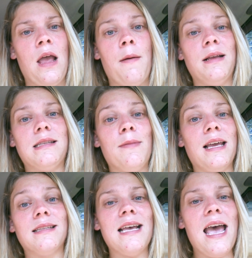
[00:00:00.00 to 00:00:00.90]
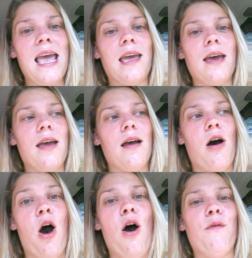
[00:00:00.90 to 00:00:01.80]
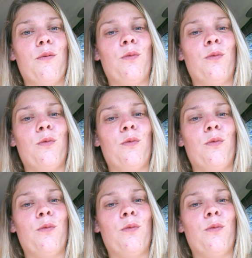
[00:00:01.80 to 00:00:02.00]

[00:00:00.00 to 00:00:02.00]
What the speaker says: I mean, somebody could take off